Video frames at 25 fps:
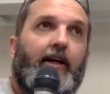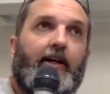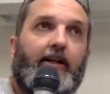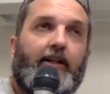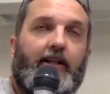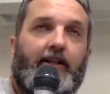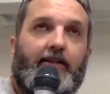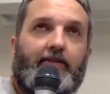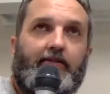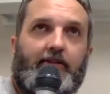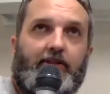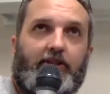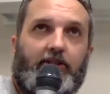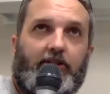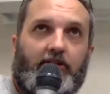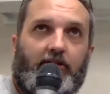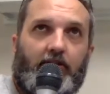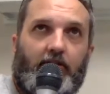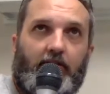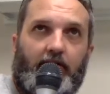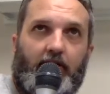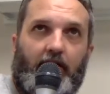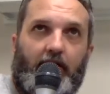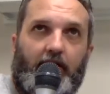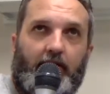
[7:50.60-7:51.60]
even just
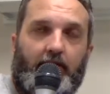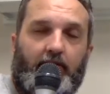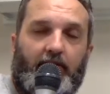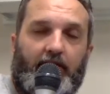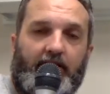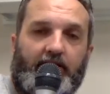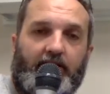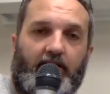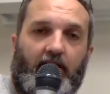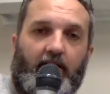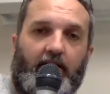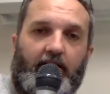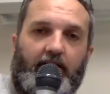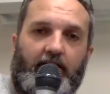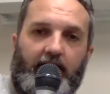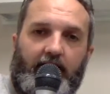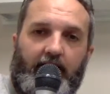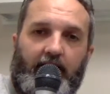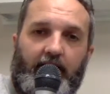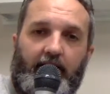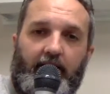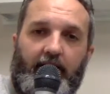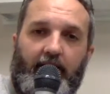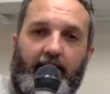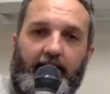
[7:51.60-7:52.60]
a number that's hard to
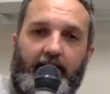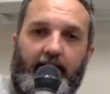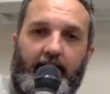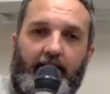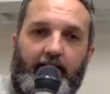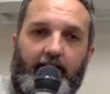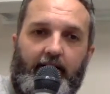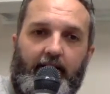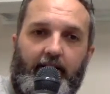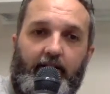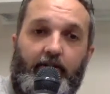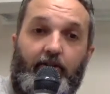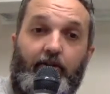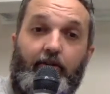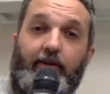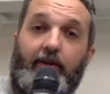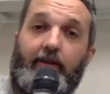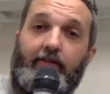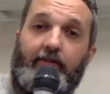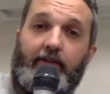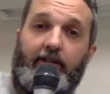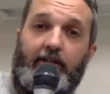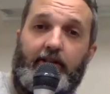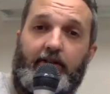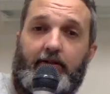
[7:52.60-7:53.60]
connect
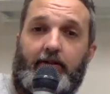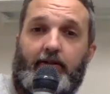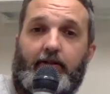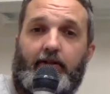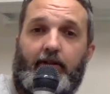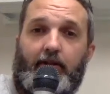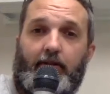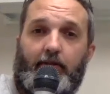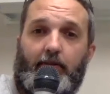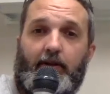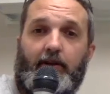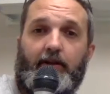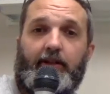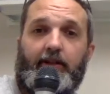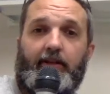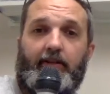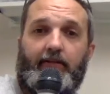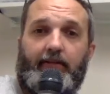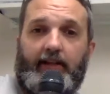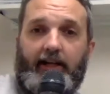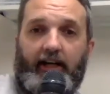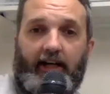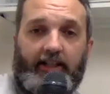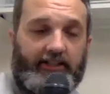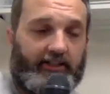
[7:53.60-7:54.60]
intuitively to the period of
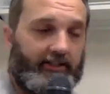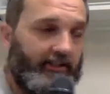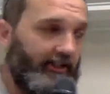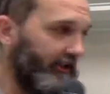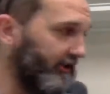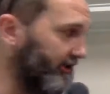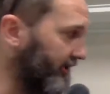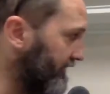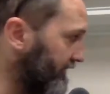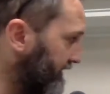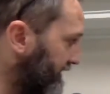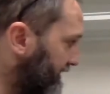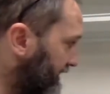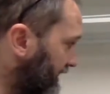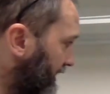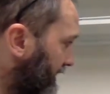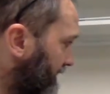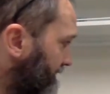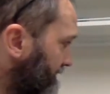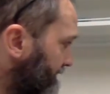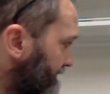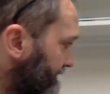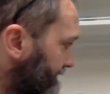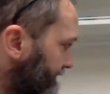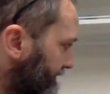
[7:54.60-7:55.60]
the oscillation. So
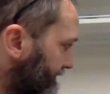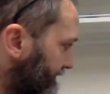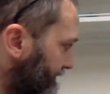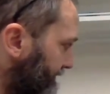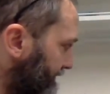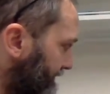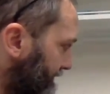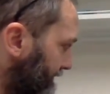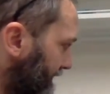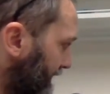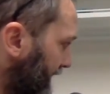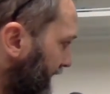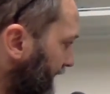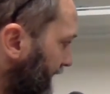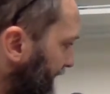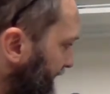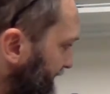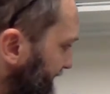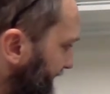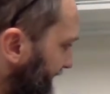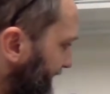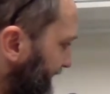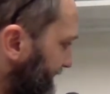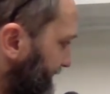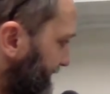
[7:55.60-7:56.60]
this
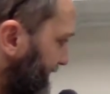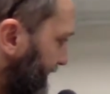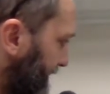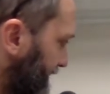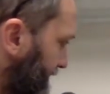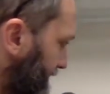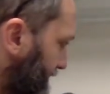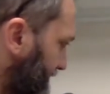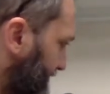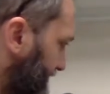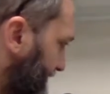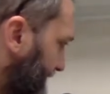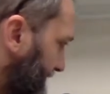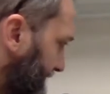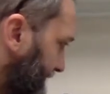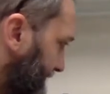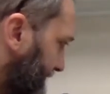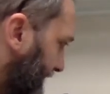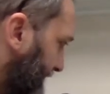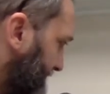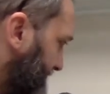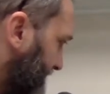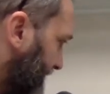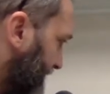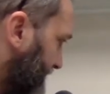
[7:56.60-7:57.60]
thing has run through
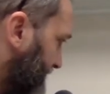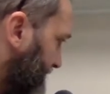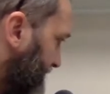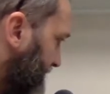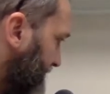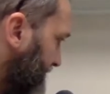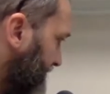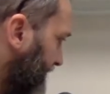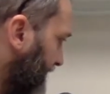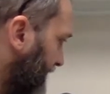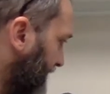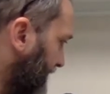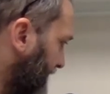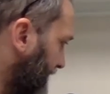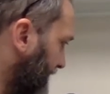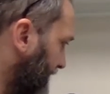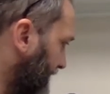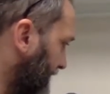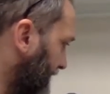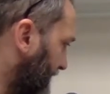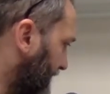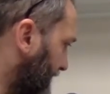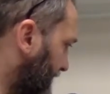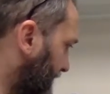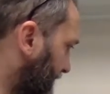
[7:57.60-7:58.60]
75 cycles.
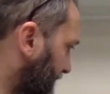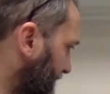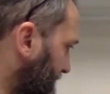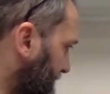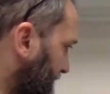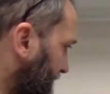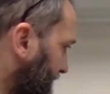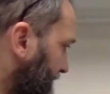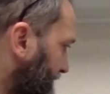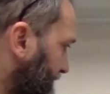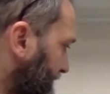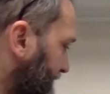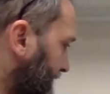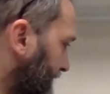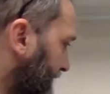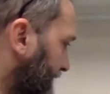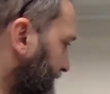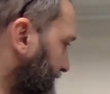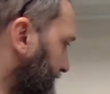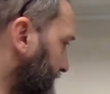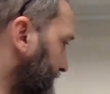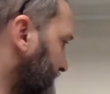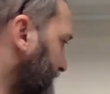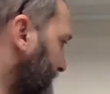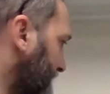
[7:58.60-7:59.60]
I'm going to take a
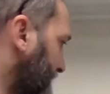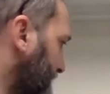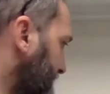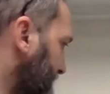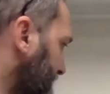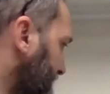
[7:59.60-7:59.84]
look at